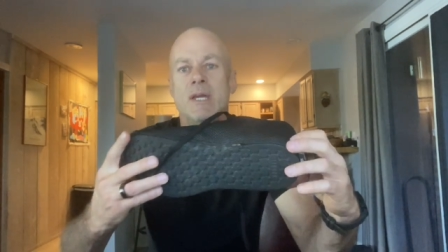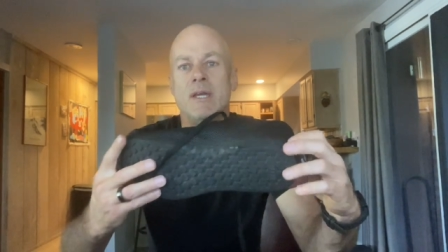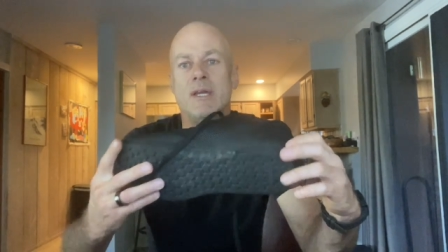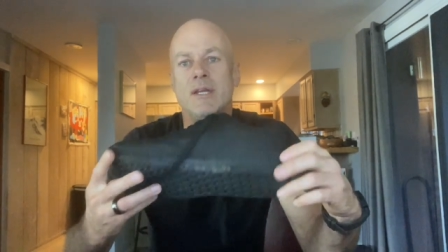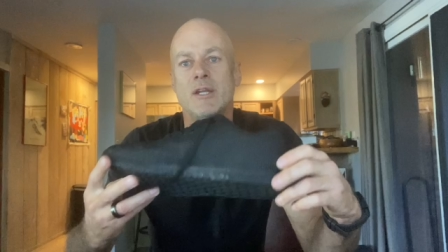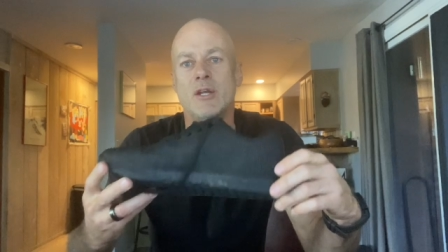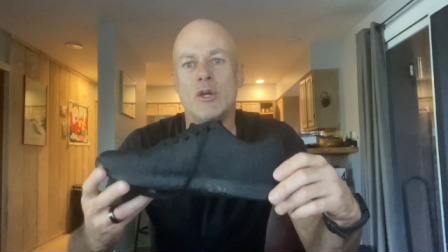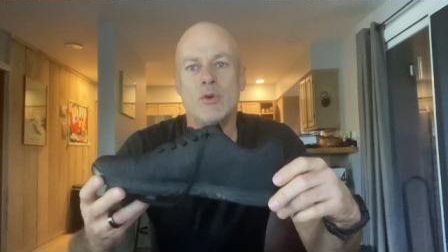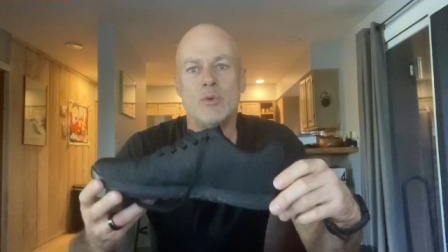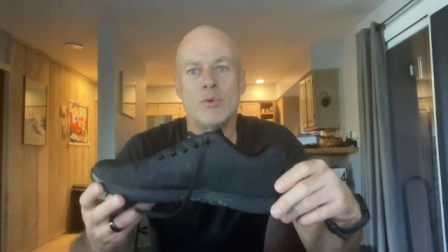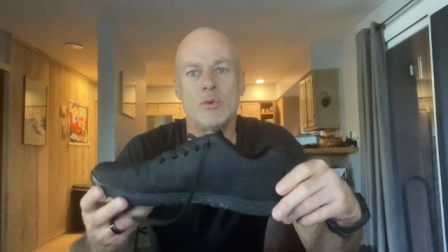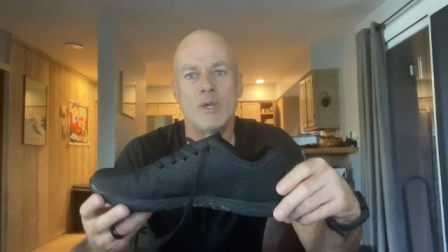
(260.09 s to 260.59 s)

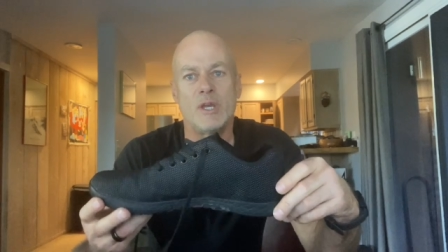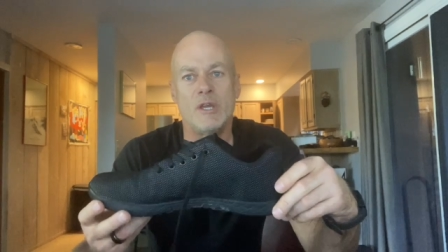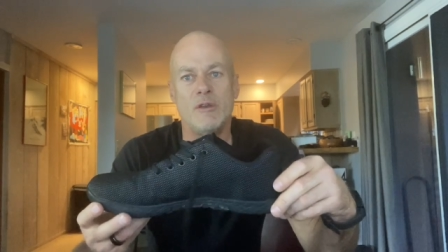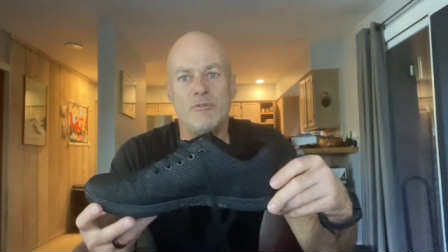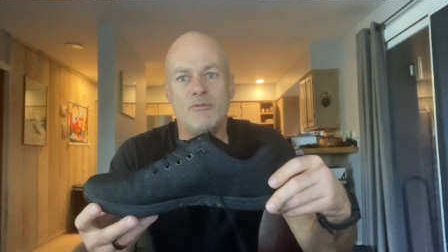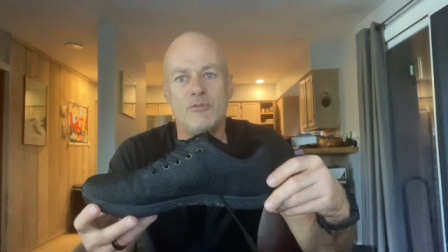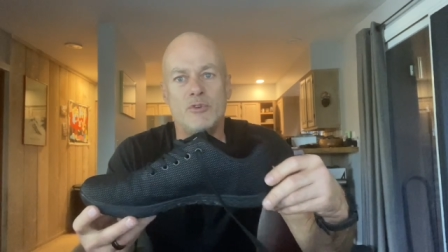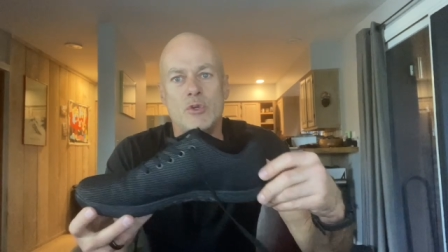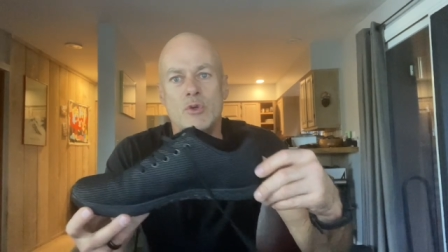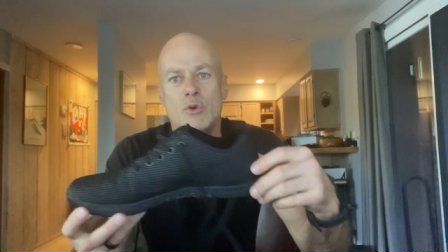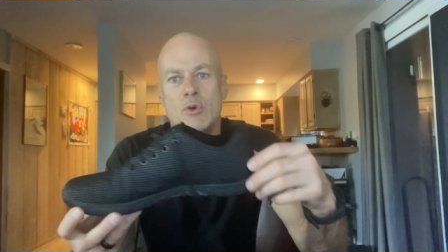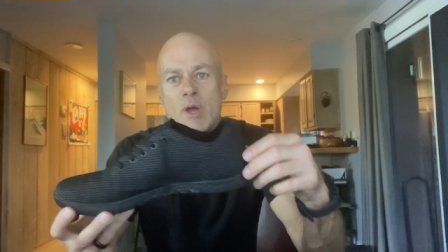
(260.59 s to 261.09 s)

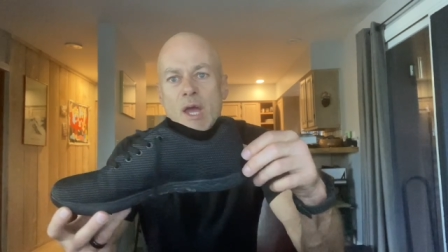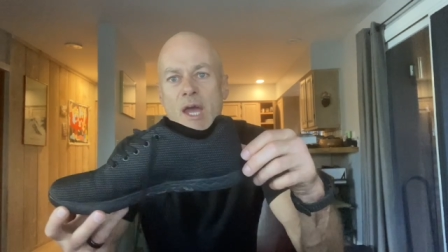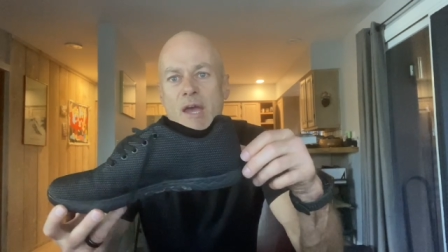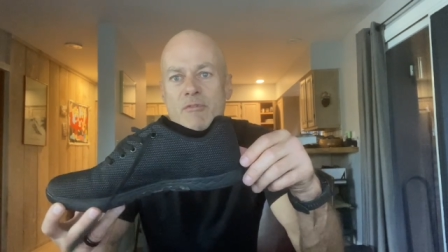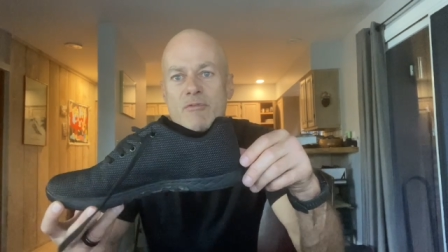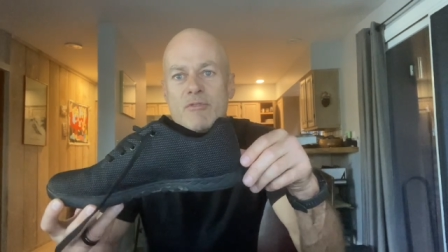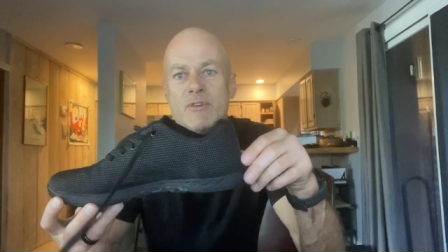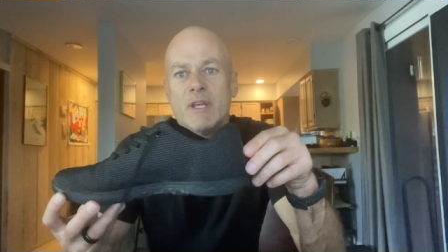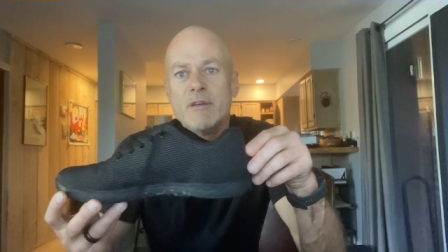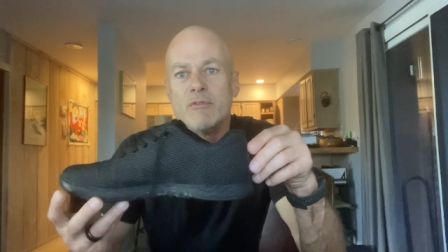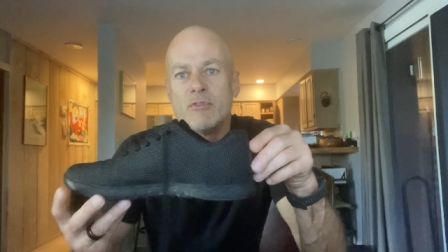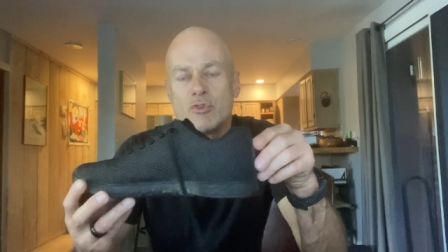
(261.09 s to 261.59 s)
If you
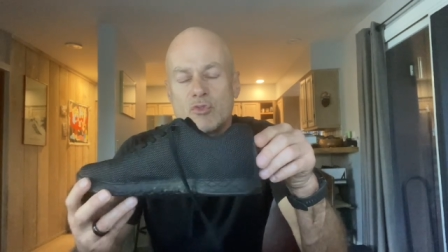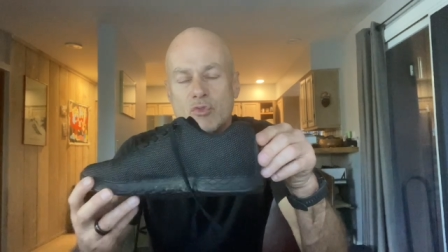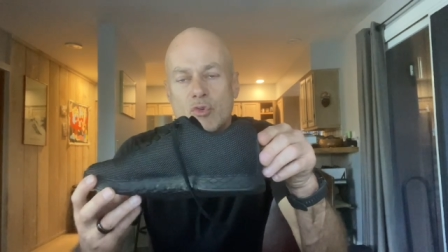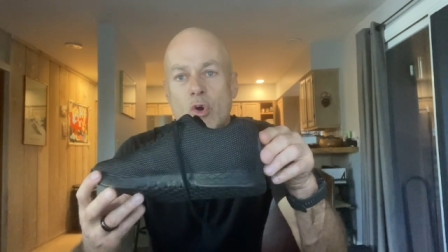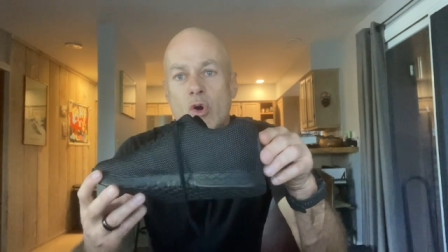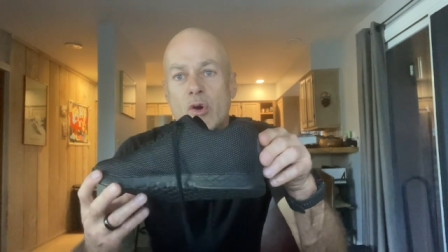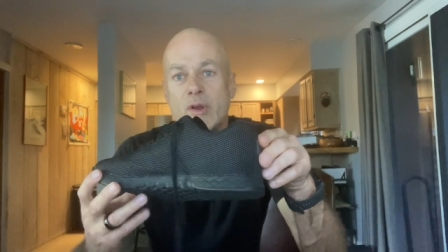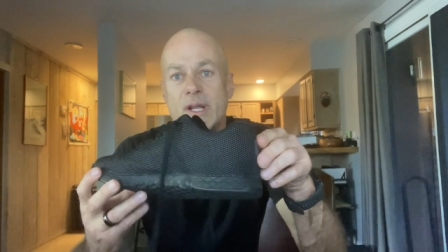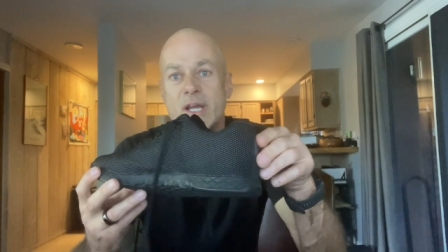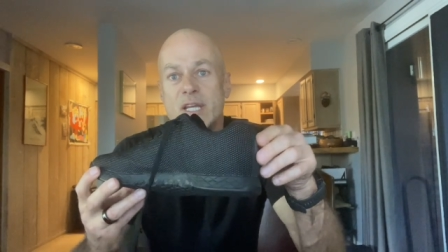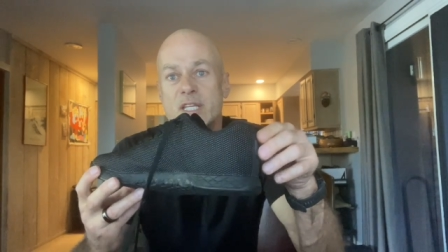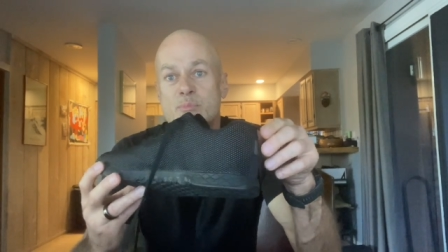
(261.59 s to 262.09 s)
have never
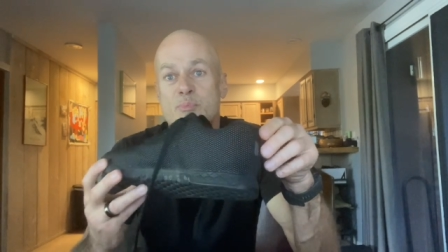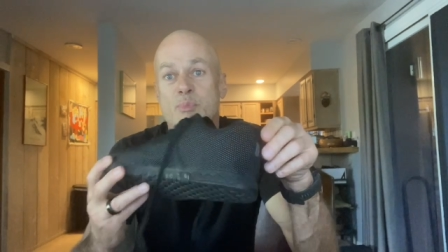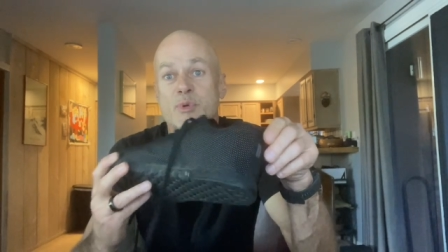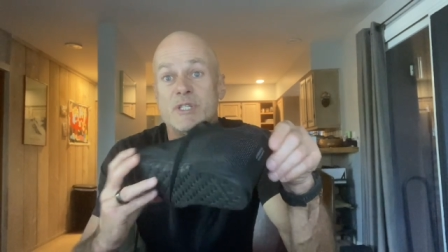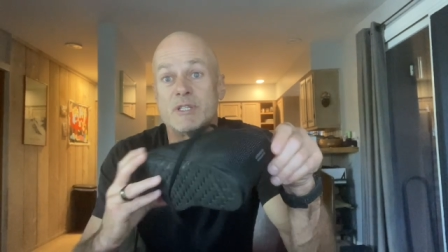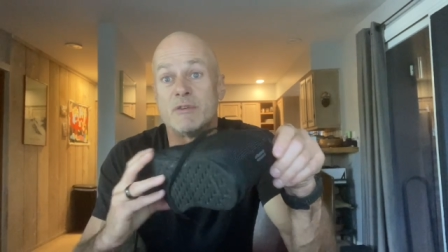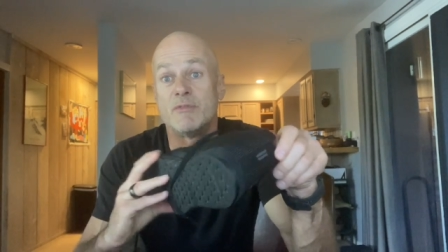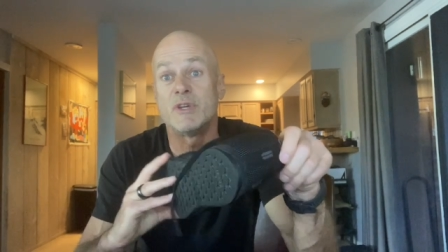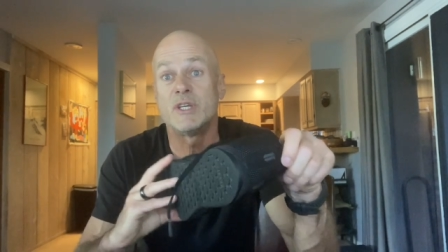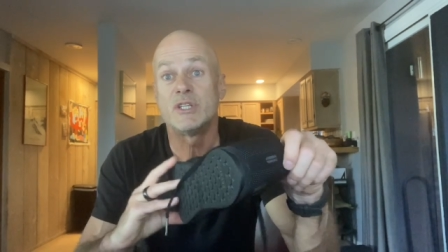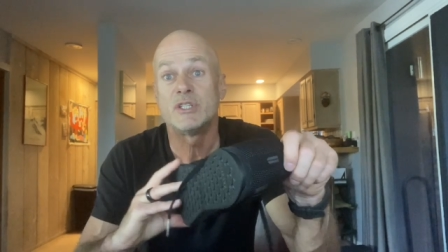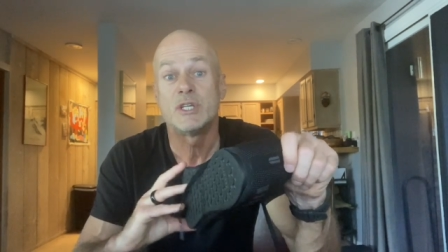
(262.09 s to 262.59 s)
tried a
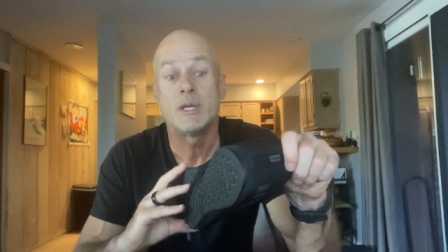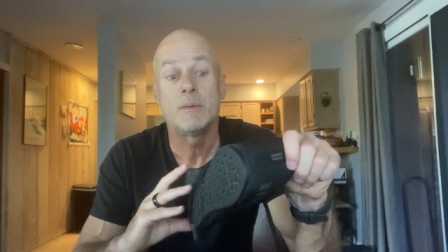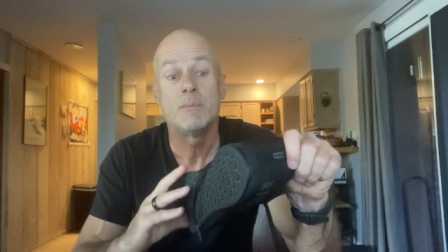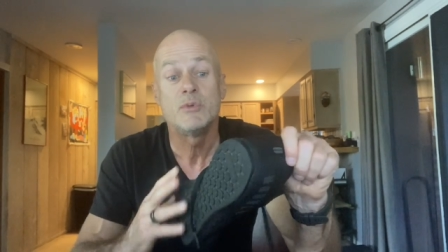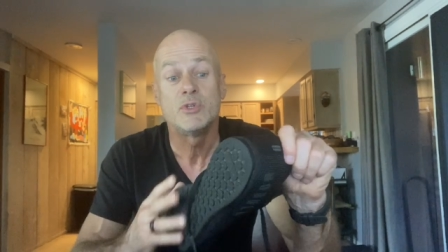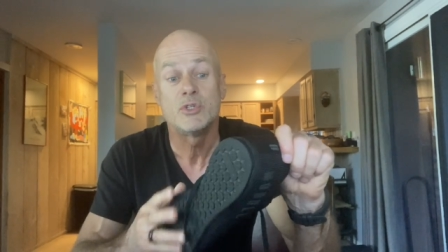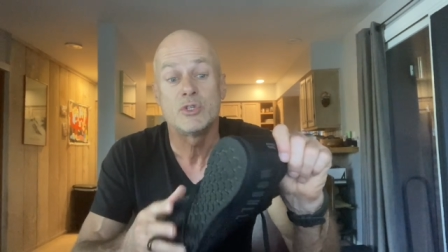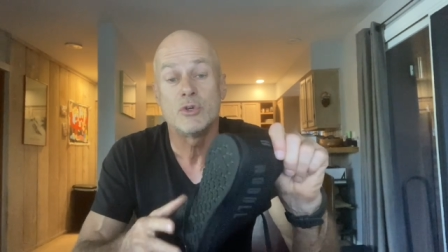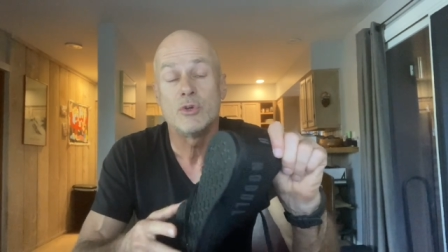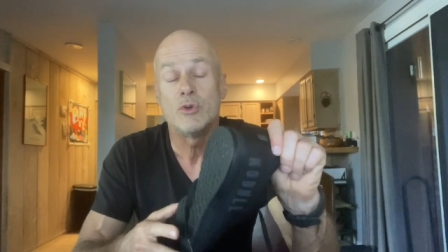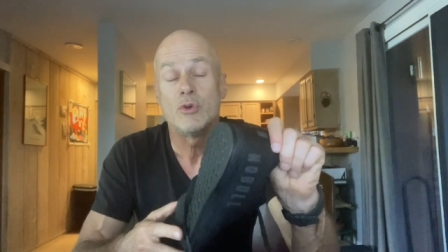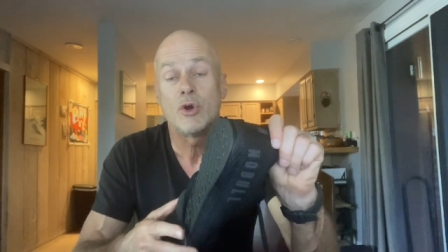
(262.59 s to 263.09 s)
specific gym
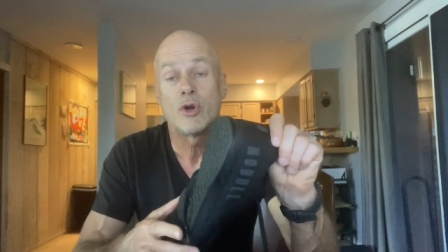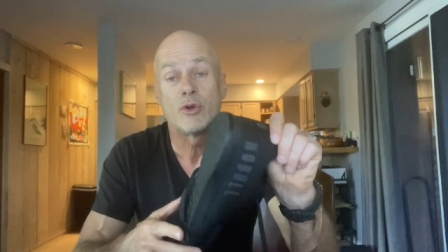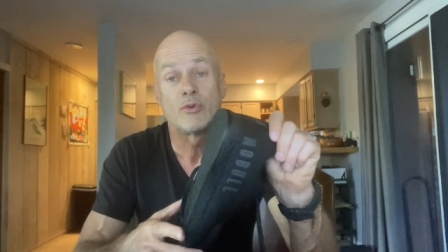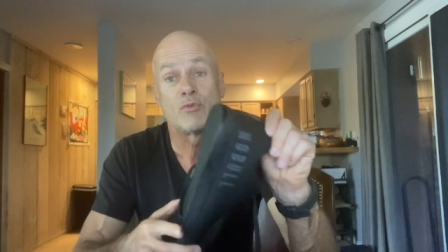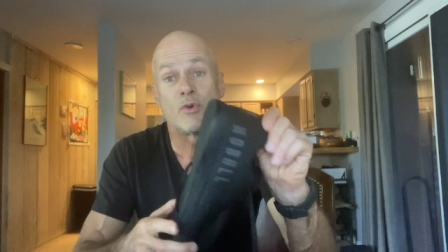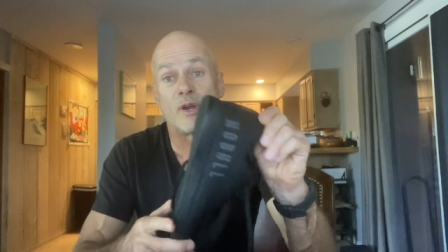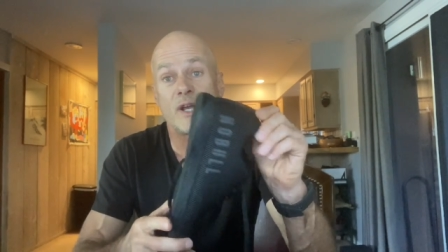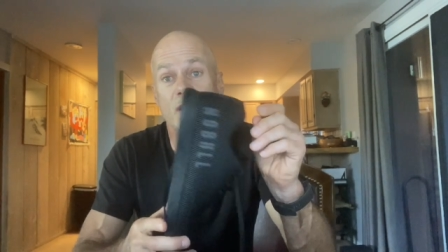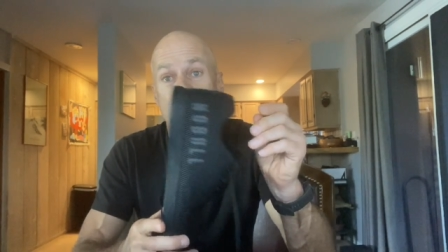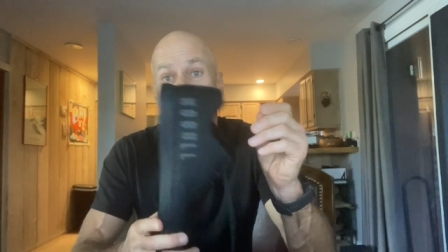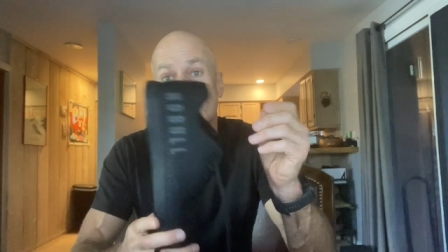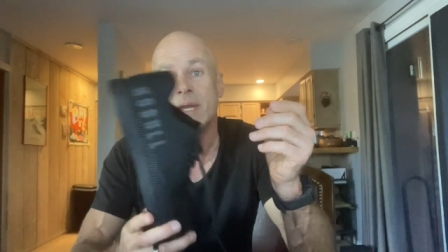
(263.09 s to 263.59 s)
shoe, I'd
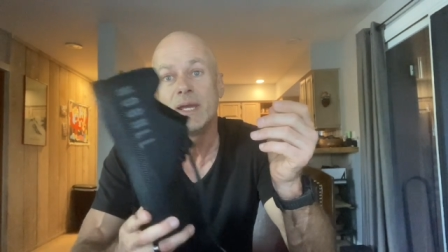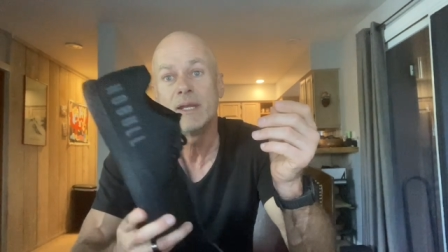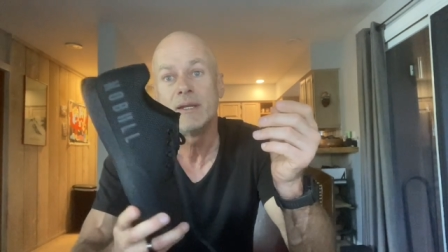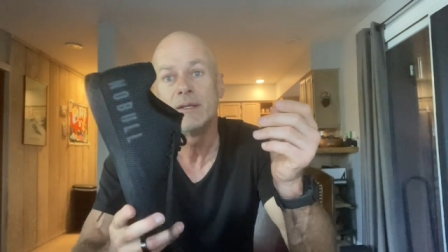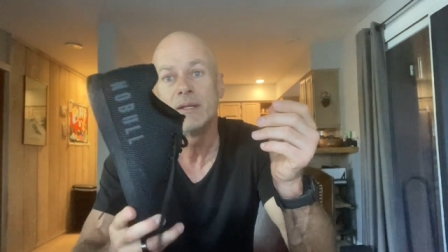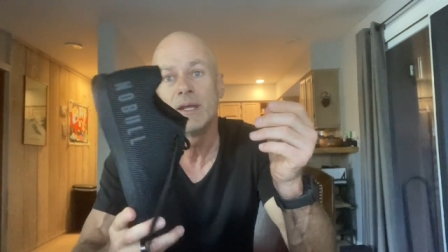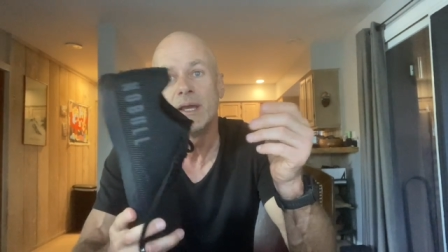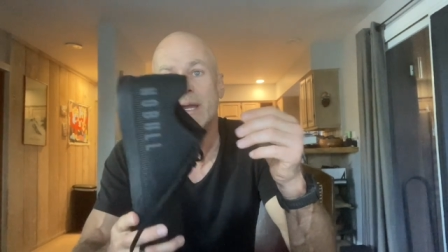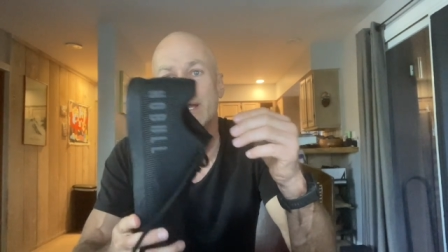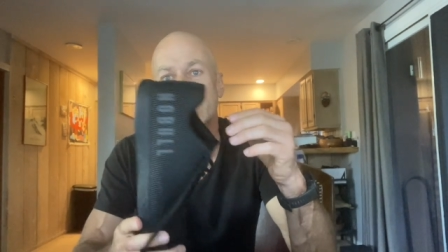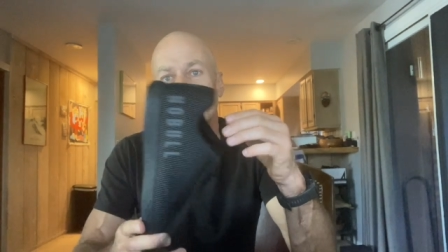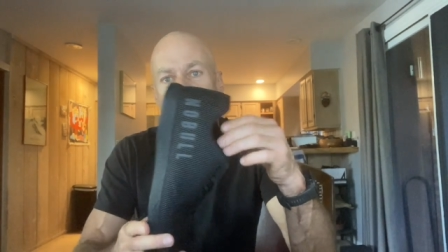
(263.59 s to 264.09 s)
recommend.